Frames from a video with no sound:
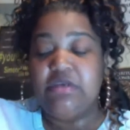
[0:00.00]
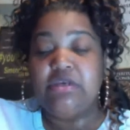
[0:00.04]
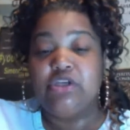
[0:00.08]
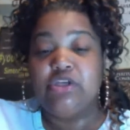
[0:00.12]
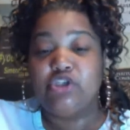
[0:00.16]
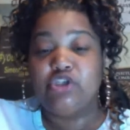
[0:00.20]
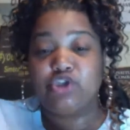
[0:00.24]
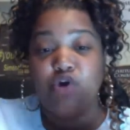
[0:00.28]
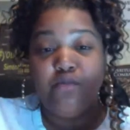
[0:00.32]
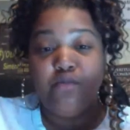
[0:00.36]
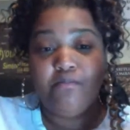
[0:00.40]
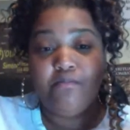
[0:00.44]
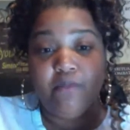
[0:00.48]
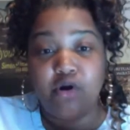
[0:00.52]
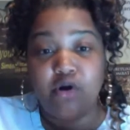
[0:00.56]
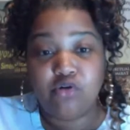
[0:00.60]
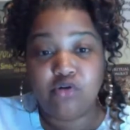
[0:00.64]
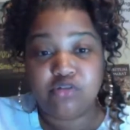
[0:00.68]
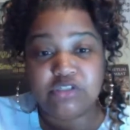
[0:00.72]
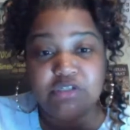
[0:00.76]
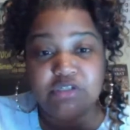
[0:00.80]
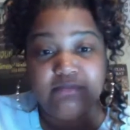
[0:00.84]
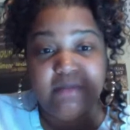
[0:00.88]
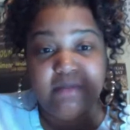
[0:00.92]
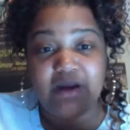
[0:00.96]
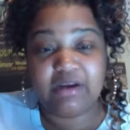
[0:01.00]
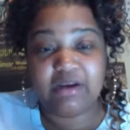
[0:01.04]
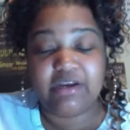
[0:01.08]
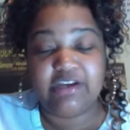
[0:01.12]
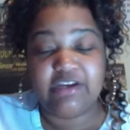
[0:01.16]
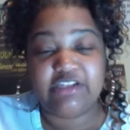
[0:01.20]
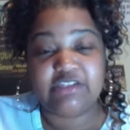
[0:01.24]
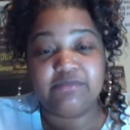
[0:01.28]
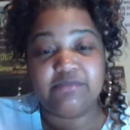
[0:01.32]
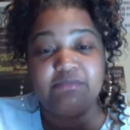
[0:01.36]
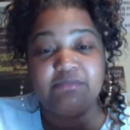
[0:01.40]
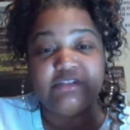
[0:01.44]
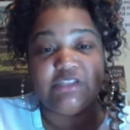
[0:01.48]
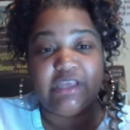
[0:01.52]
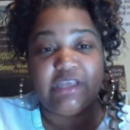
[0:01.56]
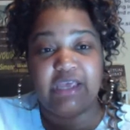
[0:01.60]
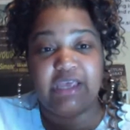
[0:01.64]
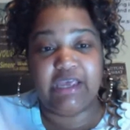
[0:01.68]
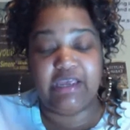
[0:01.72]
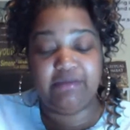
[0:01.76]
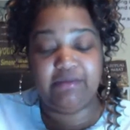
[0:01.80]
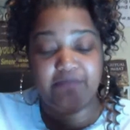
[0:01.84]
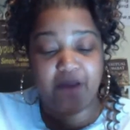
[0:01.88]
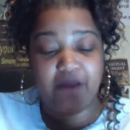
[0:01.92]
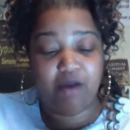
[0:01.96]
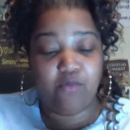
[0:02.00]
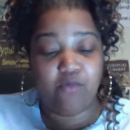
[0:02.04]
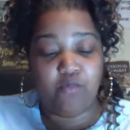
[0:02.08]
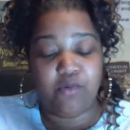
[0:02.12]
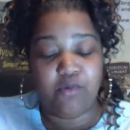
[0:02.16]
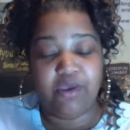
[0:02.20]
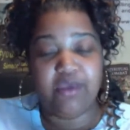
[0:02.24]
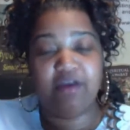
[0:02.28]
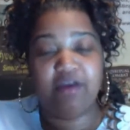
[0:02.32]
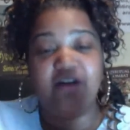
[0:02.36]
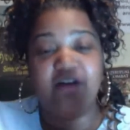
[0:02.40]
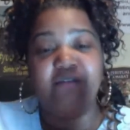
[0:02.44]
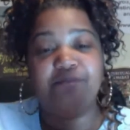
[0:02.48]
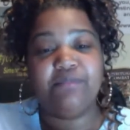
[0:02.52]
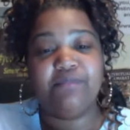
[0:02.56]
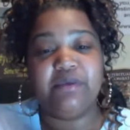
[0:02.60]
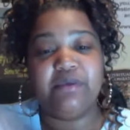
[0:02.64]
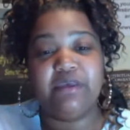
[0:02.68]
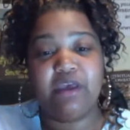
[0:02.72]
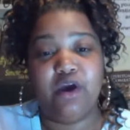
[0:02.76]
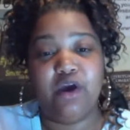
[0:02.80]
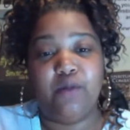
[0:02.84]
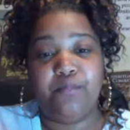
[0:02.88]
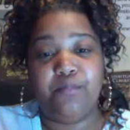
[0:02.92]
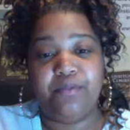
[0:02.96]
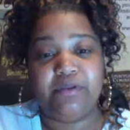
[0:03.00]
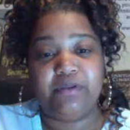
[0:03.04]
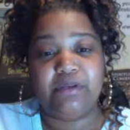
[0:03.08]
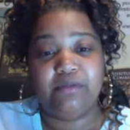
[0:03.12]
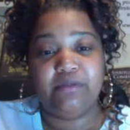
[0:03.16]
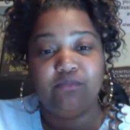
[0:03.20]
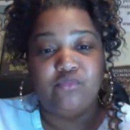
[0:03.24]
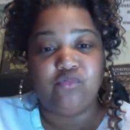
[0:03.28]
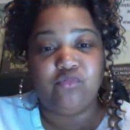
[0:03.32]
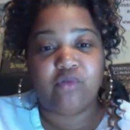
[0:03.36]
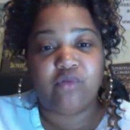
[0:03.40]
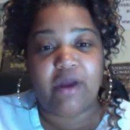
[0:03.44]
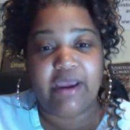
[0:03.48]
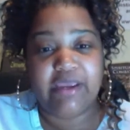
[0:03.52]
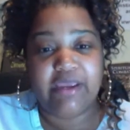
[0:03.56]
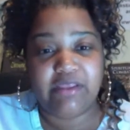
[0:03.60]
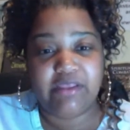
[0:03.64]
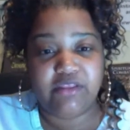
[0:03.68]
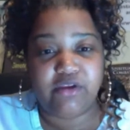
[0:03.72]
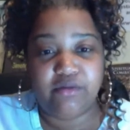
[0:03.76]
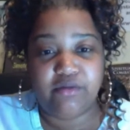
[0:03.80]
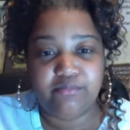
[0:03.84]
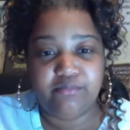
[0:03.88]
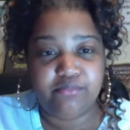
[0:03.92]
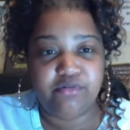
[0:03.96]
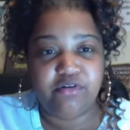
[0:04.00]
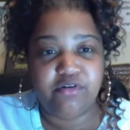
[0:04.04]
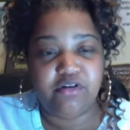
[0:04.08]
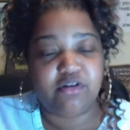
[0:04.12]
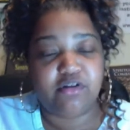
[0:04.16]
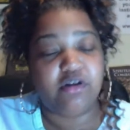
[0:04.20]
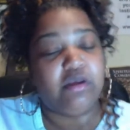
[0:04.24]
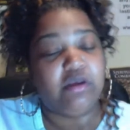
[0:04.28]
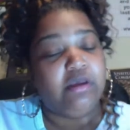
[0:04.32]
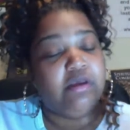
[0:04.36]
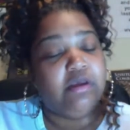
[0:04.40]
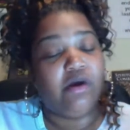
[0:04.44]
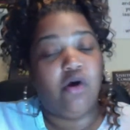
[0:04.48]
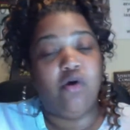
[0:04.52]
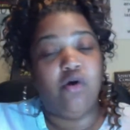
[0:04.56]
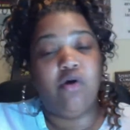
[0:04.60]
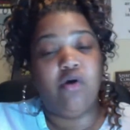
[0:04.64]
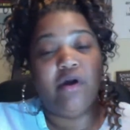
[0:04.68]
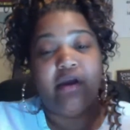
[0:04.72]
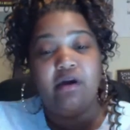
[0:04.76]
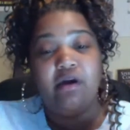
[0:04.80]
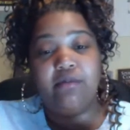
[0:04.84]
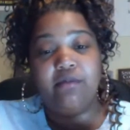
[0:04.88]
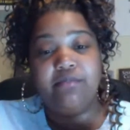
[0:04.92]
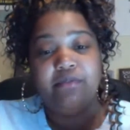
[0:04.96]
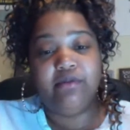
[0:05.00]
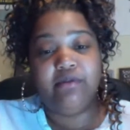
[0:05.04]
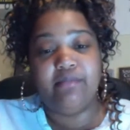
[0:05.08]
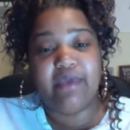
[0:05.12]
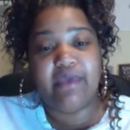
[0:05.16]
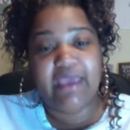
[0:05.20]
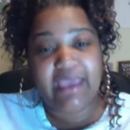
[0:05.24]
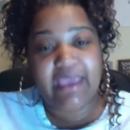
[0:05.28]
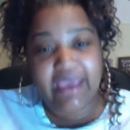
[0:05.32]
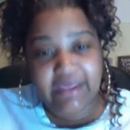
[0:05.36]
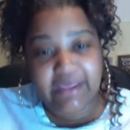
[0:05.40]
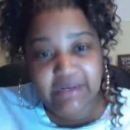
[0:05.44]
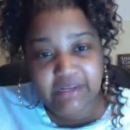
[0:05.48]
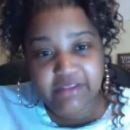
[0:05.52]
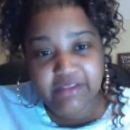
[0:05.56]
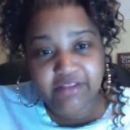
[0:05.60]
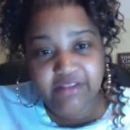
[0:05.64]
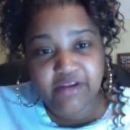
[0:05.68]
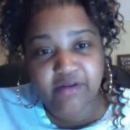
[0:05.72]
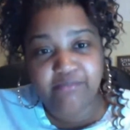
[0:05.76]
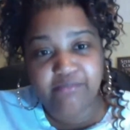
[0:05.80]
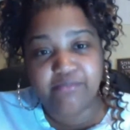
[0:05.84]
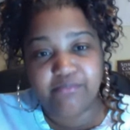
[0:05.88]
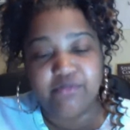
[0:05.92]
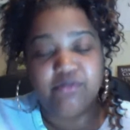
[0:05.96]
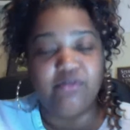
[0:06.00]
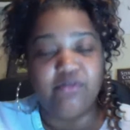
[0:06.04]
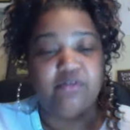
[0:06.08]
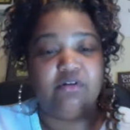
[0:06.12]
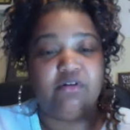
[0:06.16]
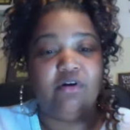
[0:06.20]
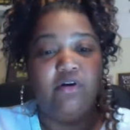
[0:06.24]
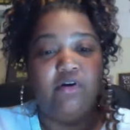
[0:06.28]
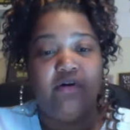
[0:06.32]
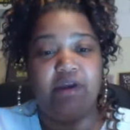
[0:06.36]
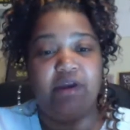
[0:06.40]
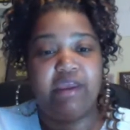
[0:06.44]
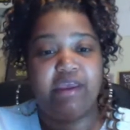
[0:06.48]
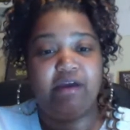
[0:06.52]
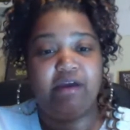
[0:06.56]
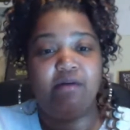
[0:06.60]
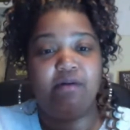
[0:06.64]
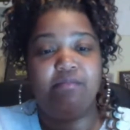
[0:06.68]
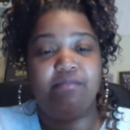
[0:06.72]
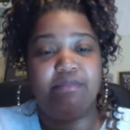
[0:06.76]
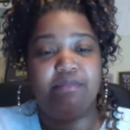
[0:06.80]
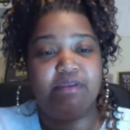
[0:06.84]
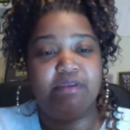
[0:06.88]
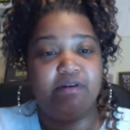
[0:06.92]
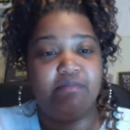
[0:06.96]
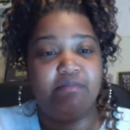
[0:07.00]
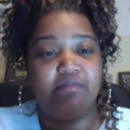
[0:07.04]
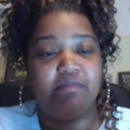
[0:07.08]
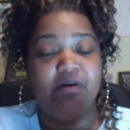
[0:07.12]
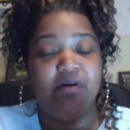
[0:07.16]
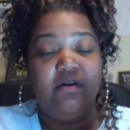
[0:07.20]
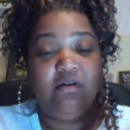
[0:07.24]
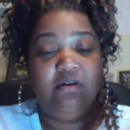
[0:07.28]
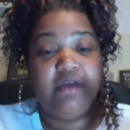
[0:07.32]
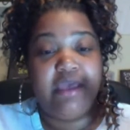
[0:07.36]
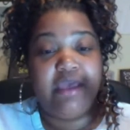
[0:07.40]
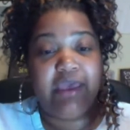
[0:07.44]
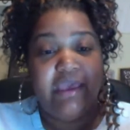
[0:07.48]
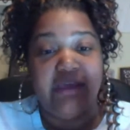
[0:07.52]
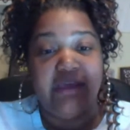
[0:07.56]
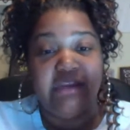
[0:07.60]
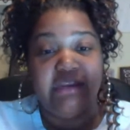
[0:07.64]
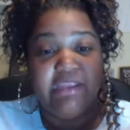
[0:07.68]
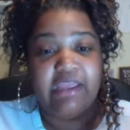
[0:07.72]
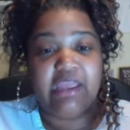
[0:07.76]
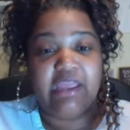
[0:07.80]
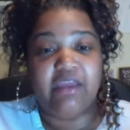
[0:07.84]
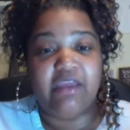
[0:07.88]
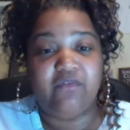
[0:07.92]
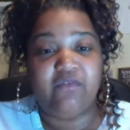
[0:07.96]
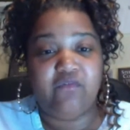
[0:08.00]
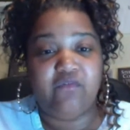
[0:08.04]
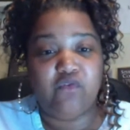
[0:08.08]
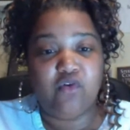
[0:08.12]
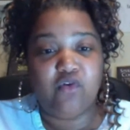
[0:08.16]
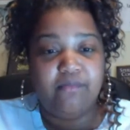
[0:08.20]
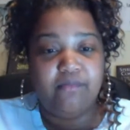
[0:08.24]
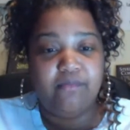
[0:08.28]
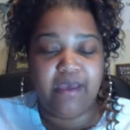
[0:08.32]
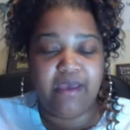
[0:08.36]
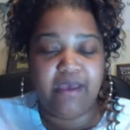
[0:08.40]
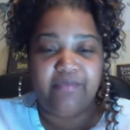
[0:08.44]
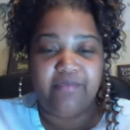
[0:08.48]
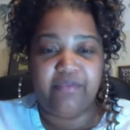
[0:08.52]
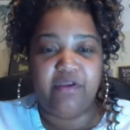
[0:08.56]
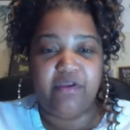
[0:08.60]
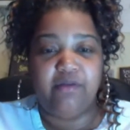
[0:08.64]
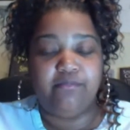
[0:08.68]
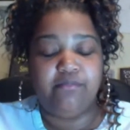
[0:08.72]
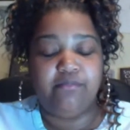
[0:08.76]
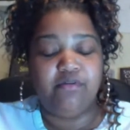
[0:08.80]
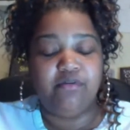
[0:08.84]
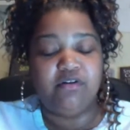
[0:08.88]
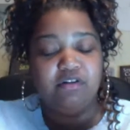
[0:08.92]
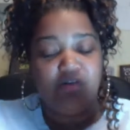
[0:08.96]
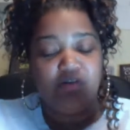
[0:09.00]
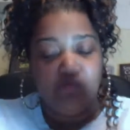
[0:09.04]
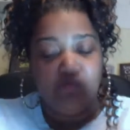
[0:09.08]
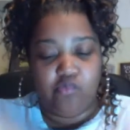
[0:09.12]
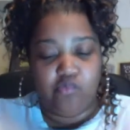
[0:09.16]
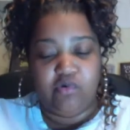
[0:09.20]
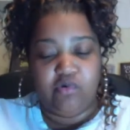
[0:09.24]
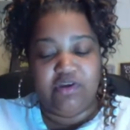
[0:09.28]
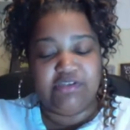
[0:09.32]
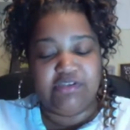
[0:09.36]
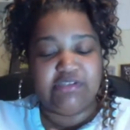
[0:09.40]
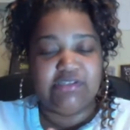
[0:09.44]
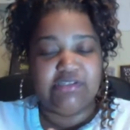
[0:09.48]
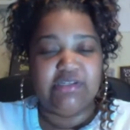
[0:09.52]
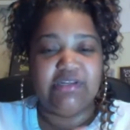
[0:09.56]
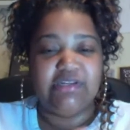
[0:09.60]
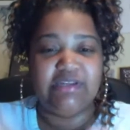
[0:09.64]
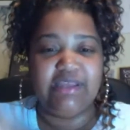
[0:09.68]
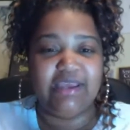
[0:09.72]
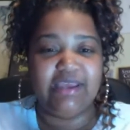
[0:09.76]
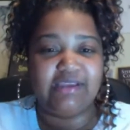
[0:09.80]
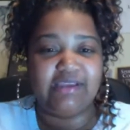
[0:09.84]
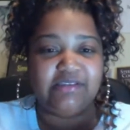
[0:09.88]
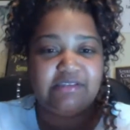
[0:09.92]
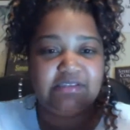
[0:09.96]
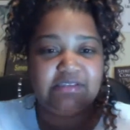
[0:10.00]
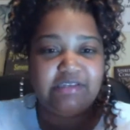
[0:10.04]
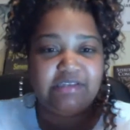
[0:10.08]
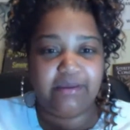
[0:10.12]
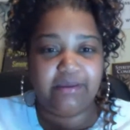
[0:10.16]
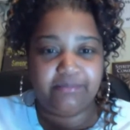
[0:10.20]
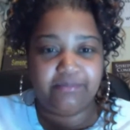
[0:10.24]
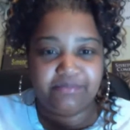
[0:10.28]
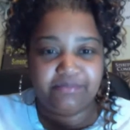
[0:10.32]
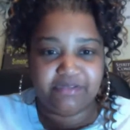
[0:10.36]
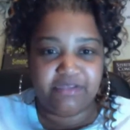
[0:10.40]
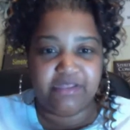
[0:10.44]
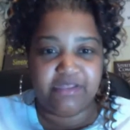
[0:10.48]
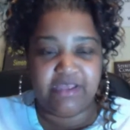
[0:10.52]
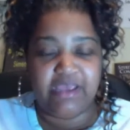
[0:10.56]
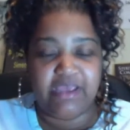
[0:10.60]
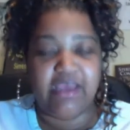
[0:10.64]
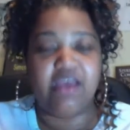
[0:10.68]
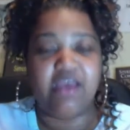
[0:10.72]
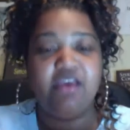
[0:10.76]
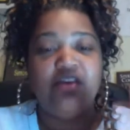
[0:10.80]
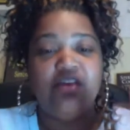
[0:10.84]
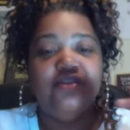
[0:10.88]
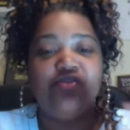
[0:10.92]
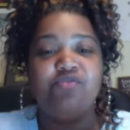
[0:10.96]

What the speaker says: So most of my customers came by way of me helping them write their book, or help them edit their book, or help them edit and format their book. What's the next step to that?